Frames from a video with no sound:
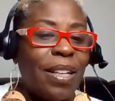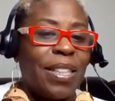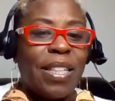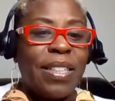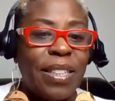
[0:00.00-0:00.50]
I
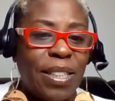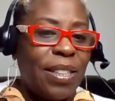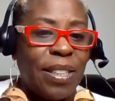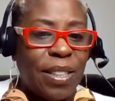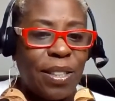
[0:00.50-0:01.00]
said, this
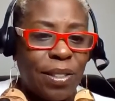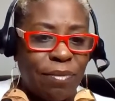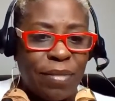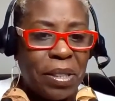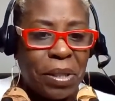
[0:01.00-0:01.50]

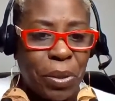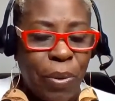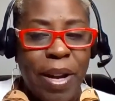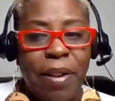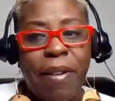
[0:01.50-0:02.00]
is
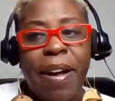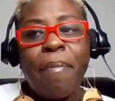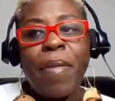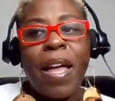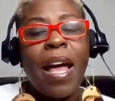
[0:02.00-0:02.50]
great, right?